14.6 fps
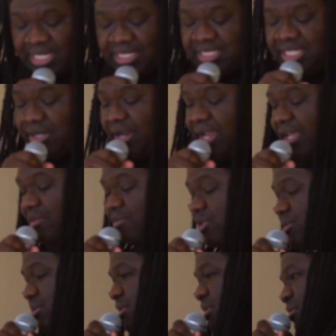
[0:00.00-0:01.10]
Dear
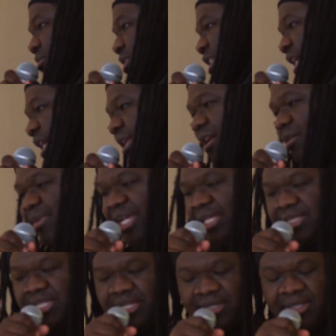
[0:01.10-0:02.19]
Animal, check it out
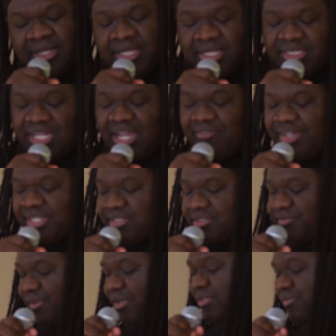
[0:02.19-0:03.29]
back there.
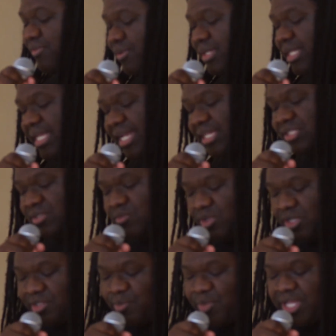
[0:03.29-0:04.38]
Chavez's first full collection
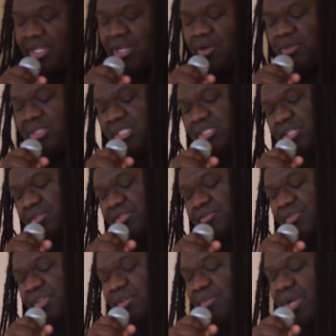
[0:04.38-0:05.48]
won the Pen Oakland
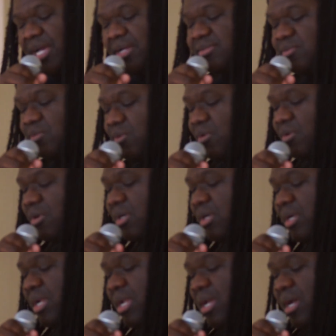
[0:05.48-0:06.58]
Josephine Miles Award.
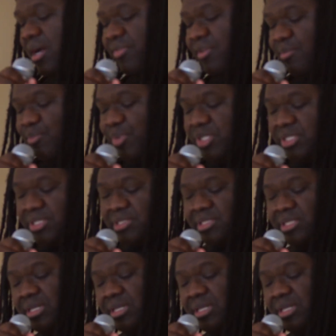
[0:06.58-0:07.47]
Other books